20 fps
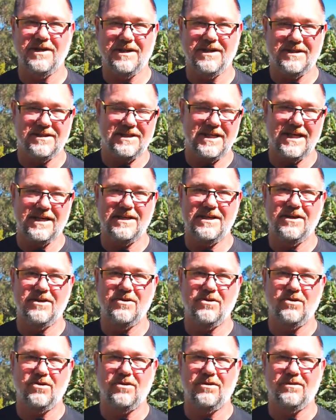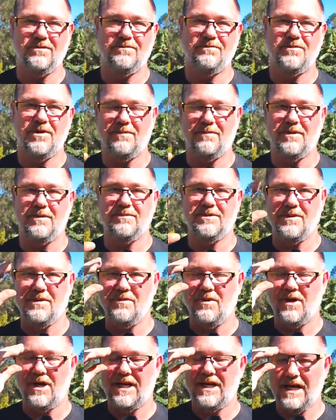regardless of the
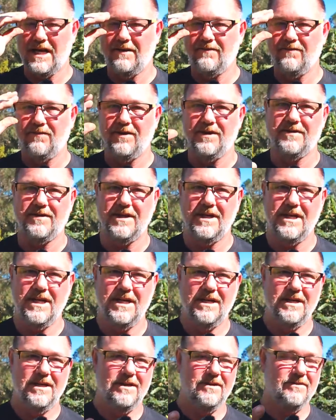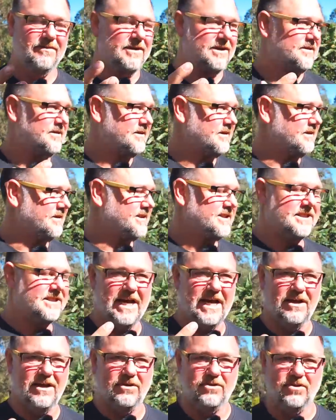technical problems we might have with
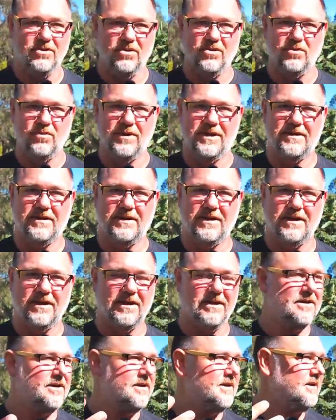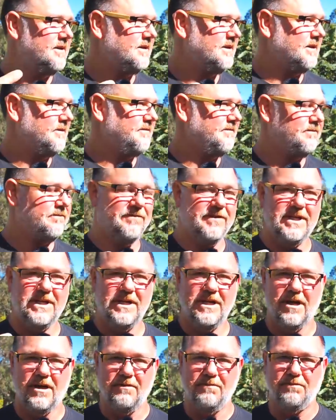sound or with the
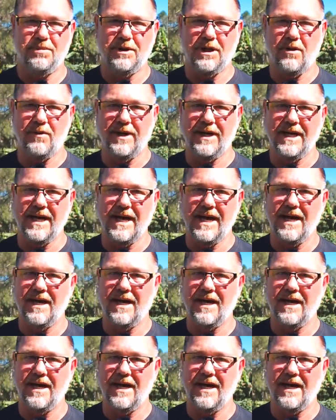video